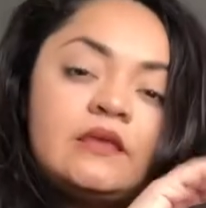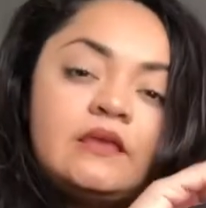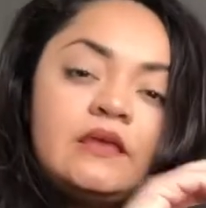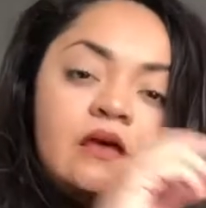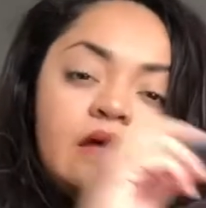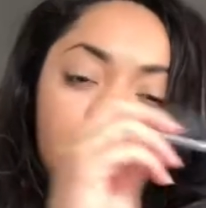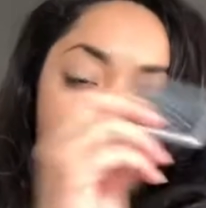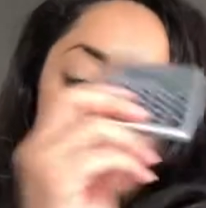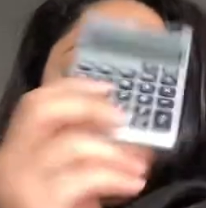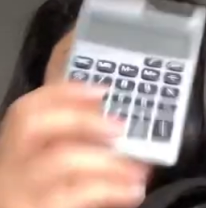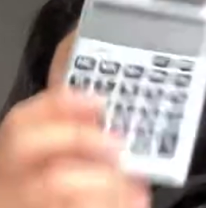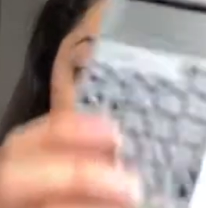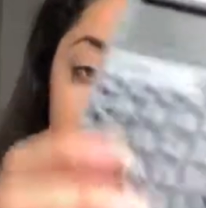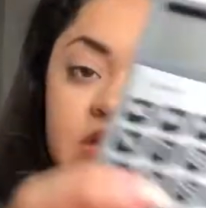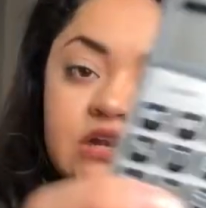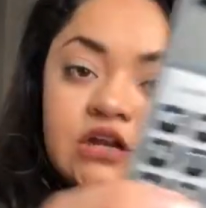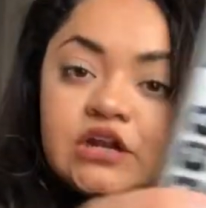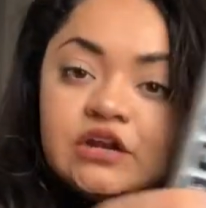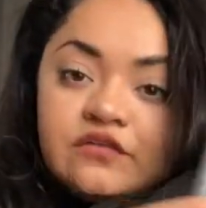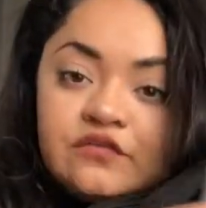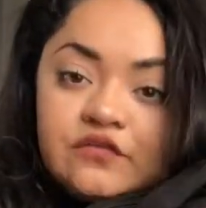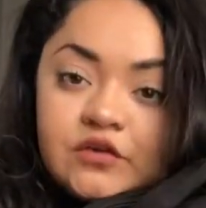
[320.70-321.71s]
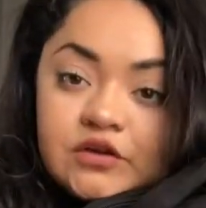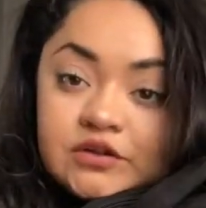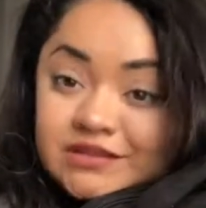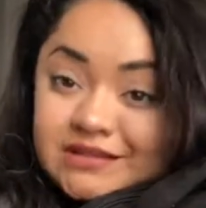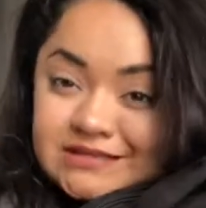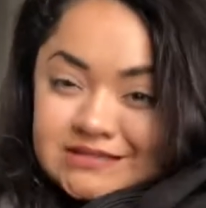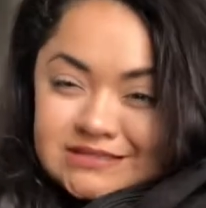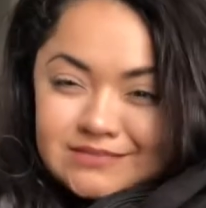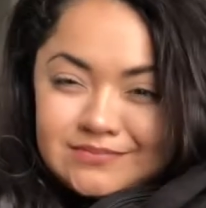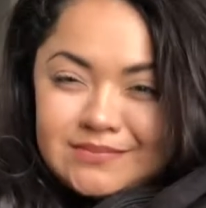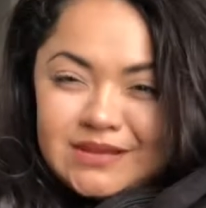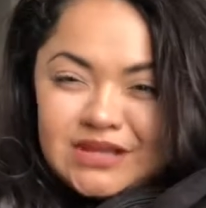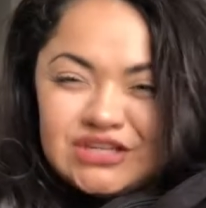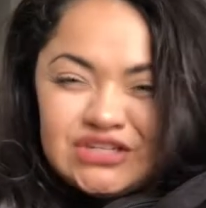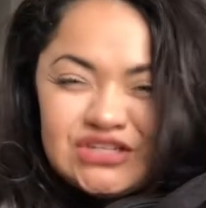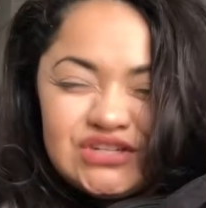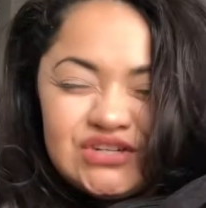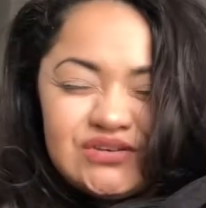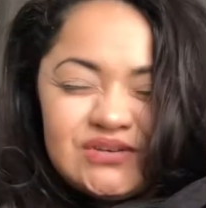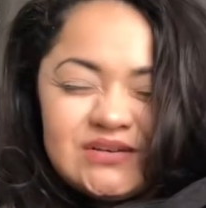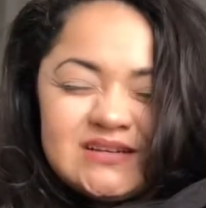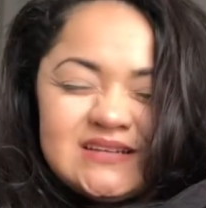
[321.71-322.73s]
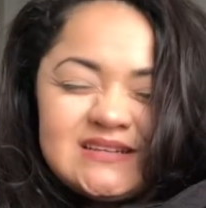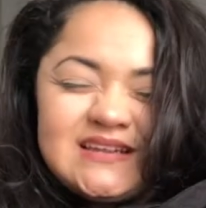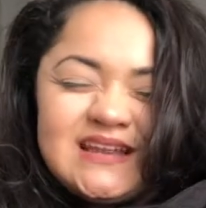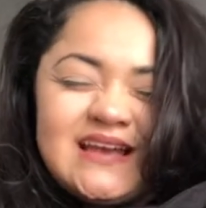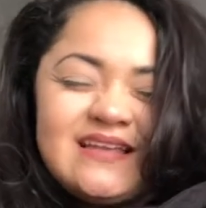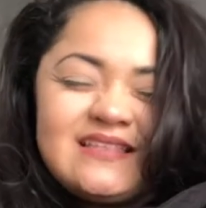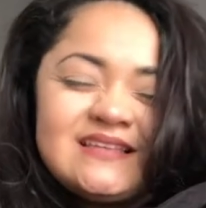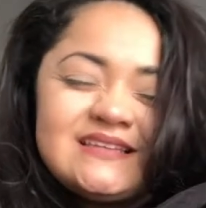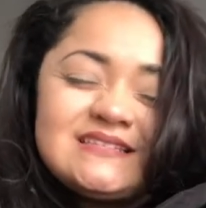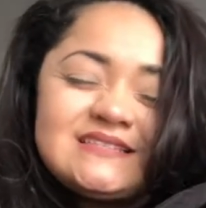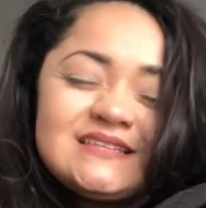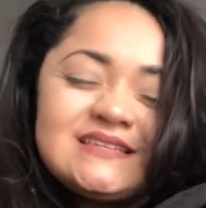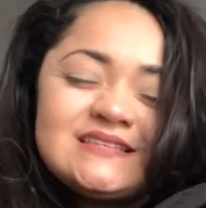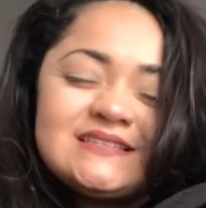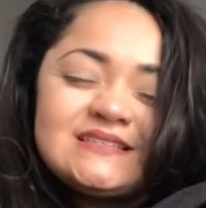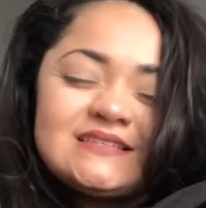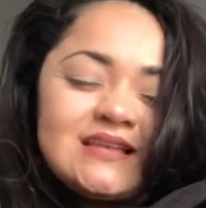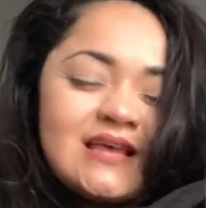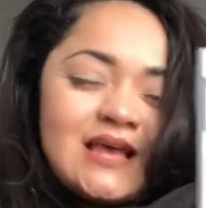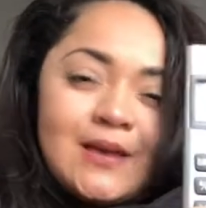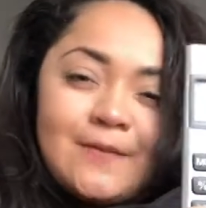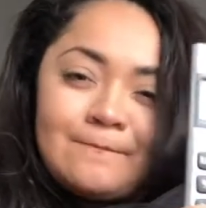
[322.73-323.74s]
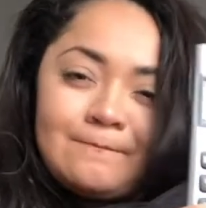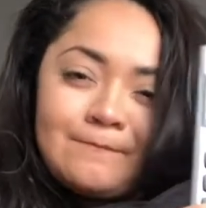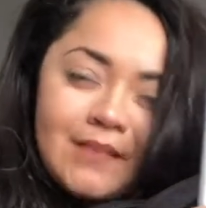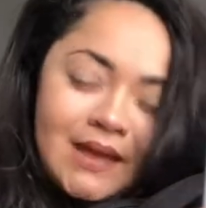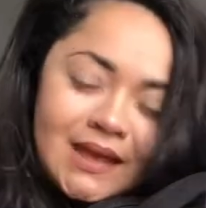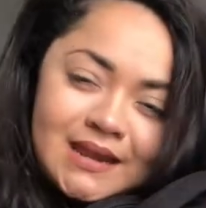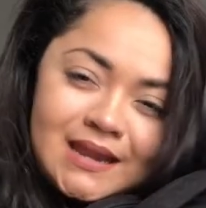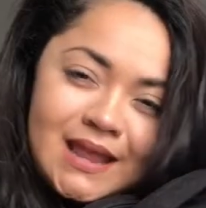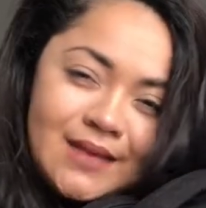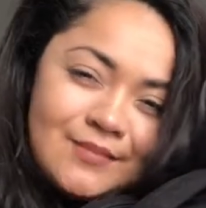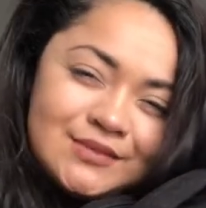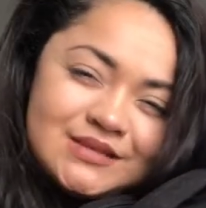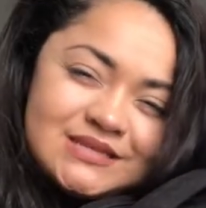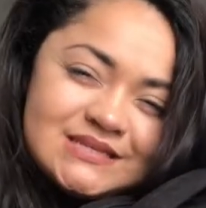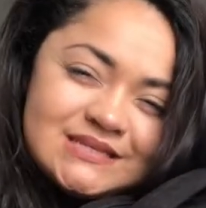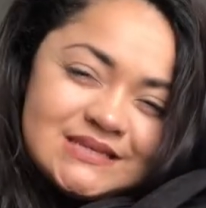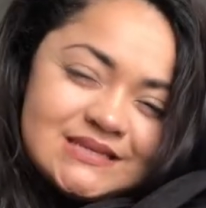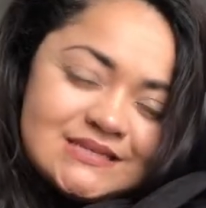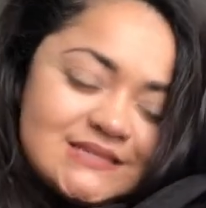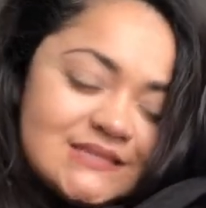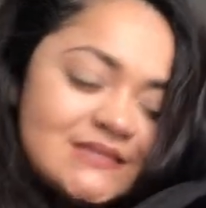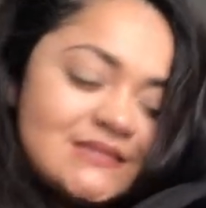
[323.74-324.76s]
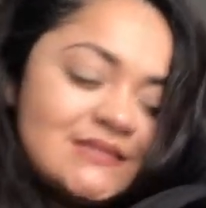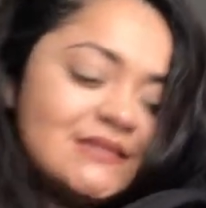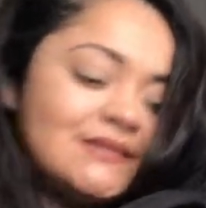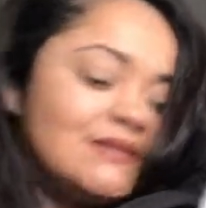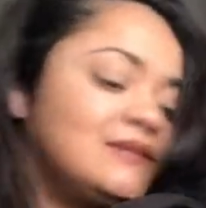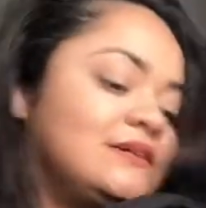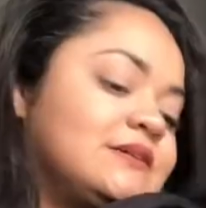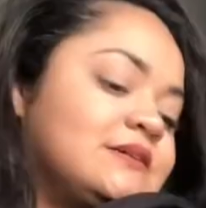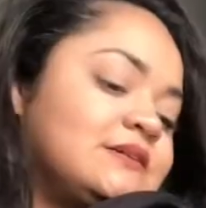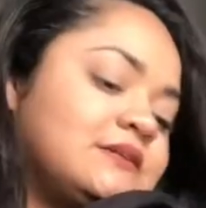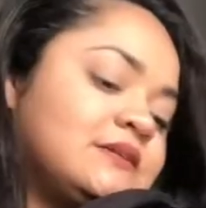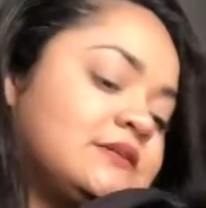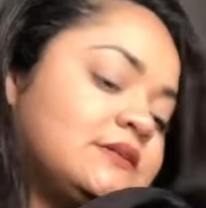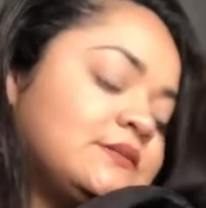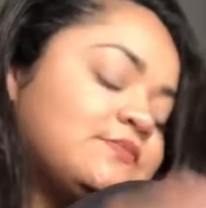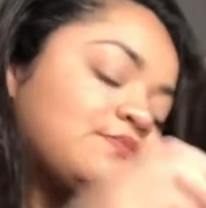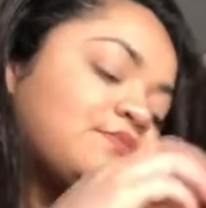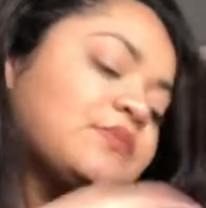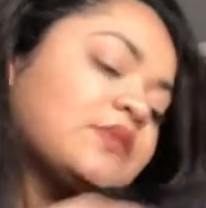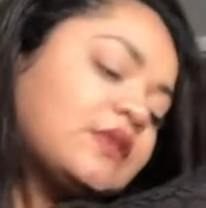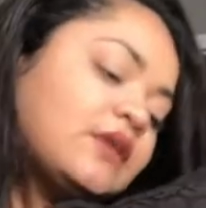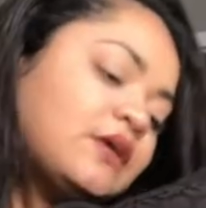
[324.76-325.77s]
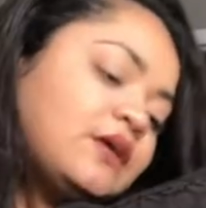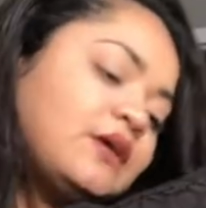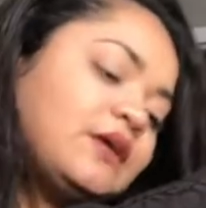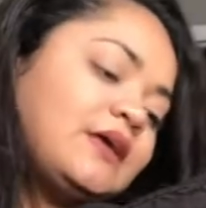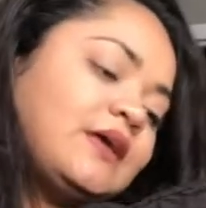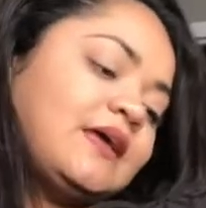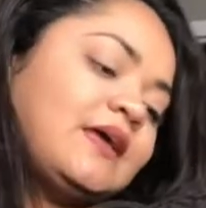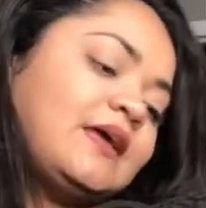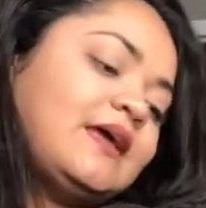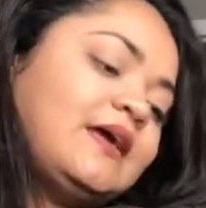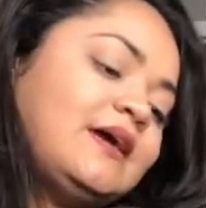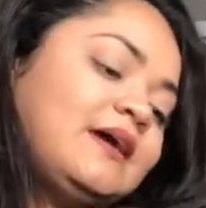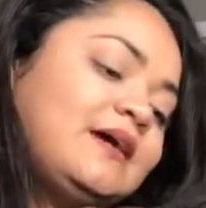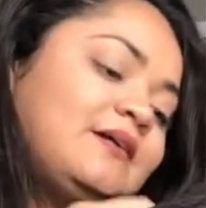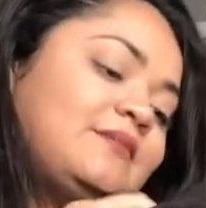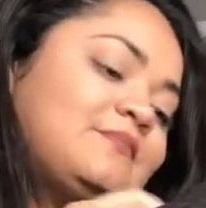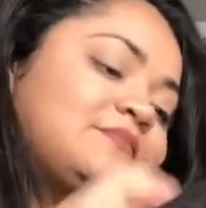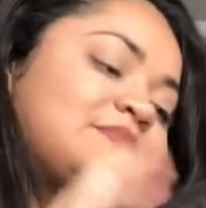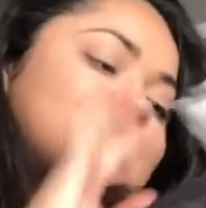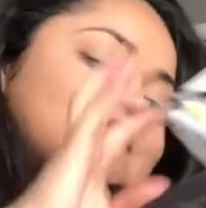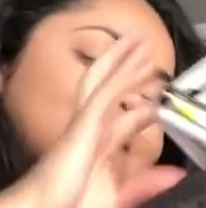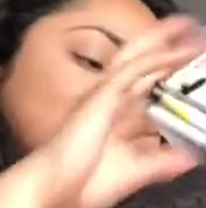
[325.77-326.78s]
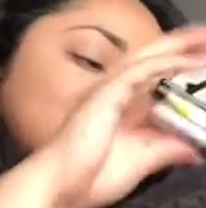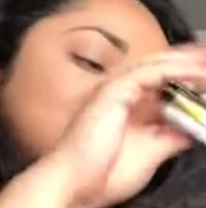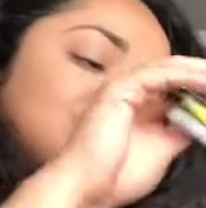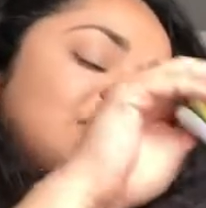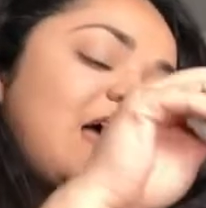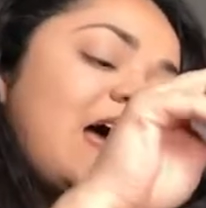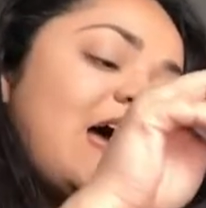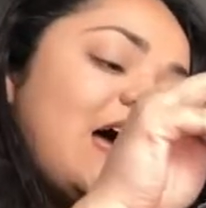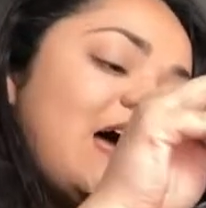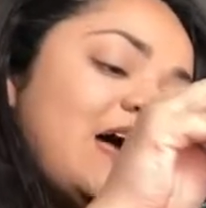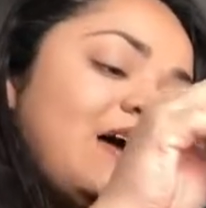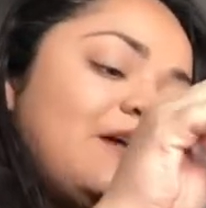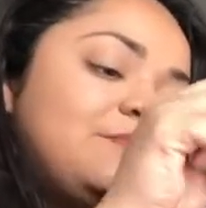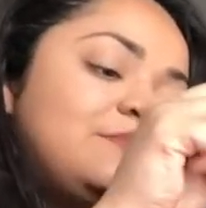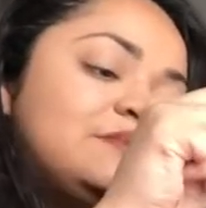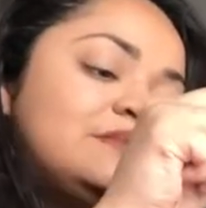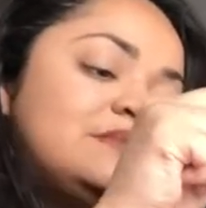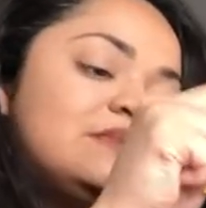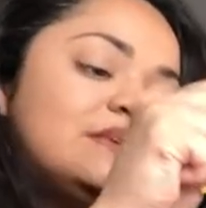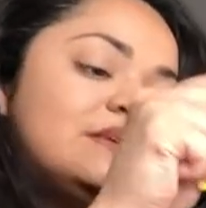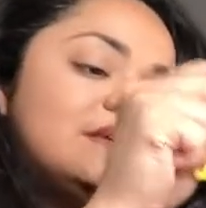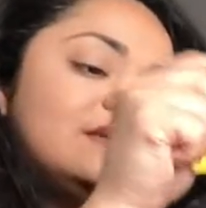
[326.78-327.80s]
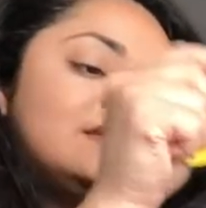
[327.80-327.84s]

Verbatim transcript: Calculator for the dimensional analysis, my nemesis. Um, some tabs.